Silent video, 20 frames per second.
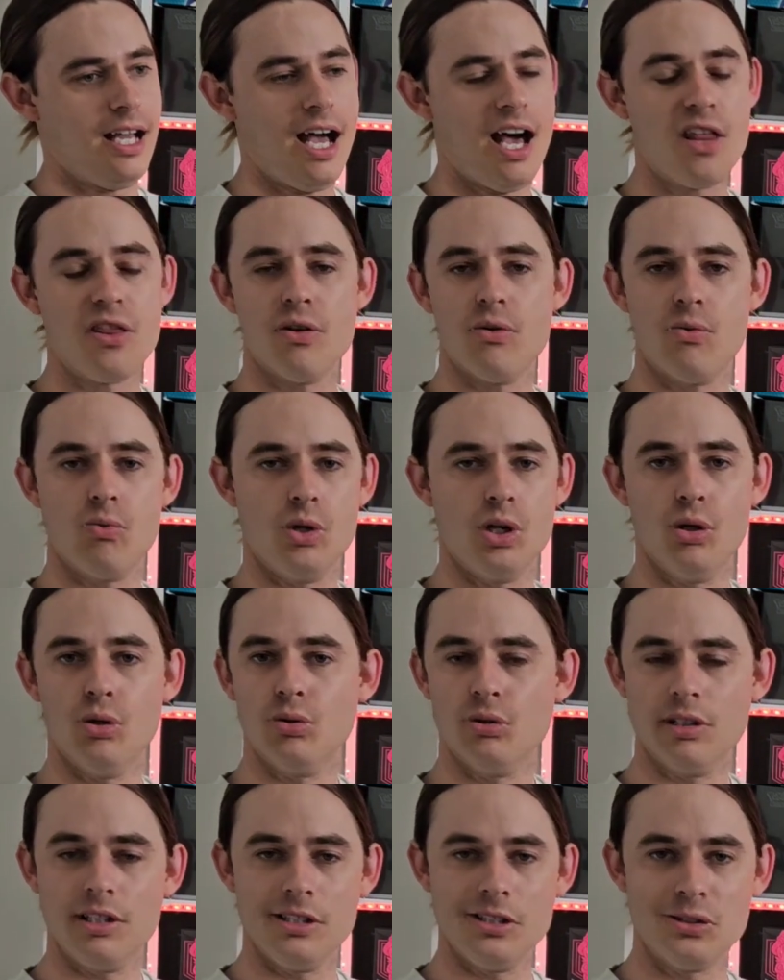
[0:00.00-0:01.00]

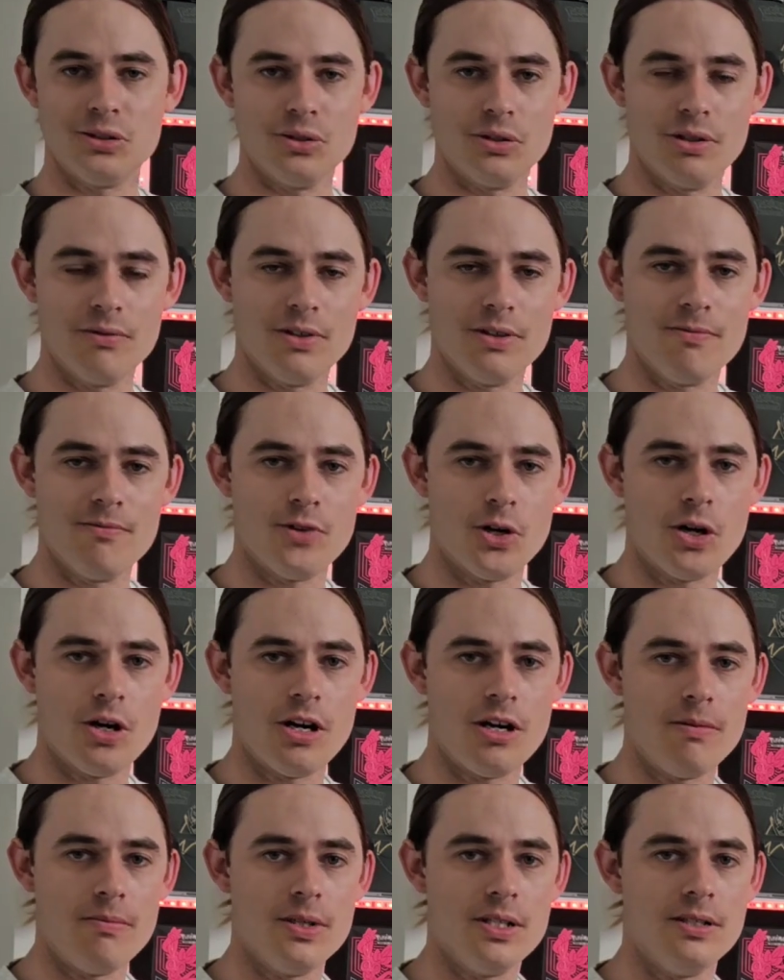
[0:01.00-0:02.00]
otherworldly sort of
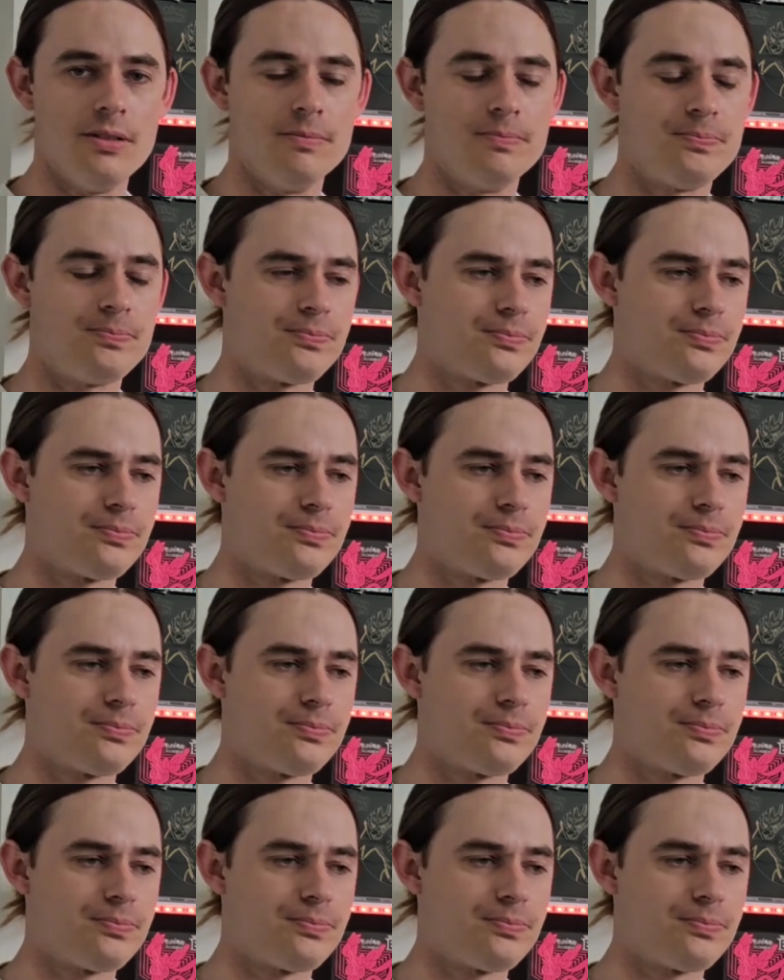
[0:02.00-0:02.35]
environment.